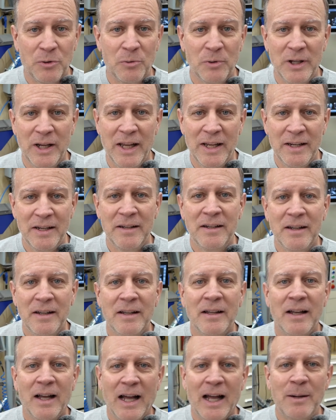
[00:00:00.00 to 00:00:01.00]
created,
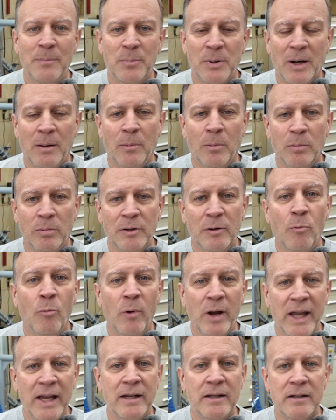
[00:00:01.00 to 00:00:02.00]
I'd probably
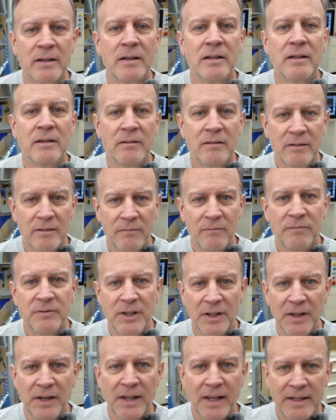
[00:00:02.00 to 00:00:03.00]
wait
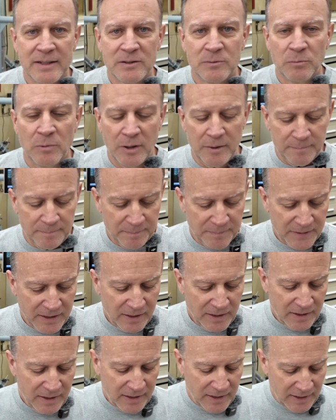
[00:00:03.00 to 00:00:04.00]
to the next one.
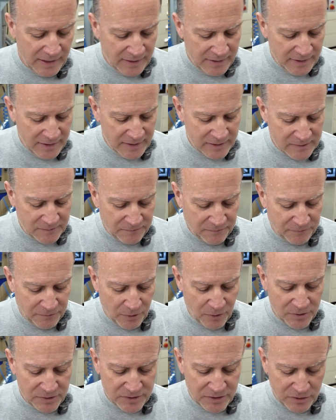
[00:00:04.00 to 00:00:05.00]
In these
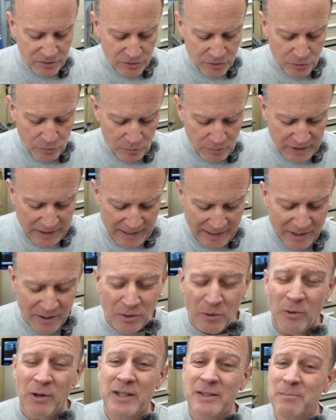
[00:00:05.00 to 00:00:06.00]
first two
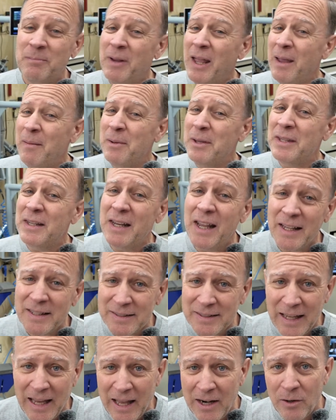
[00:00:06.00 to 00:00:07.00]
categories, maybe the
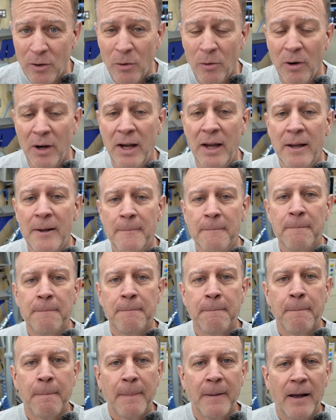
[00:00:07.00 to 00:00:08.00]
next category,
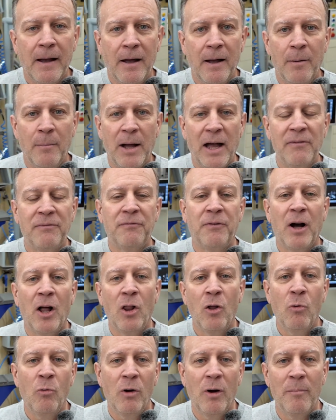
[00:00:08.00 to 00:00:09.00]
I
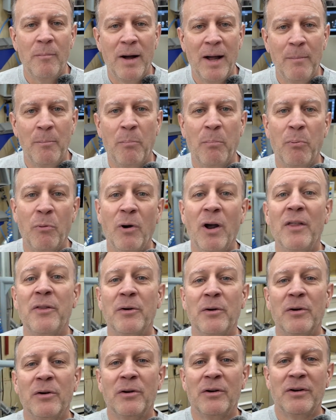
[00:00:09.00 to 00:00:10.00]
follow what my
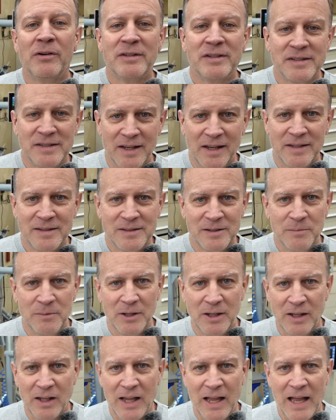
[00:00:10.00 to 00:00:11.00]
brother says to
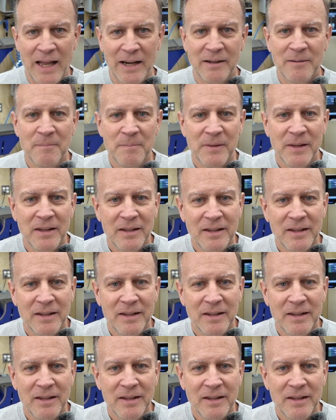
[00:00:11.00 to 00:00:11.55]
me a lot.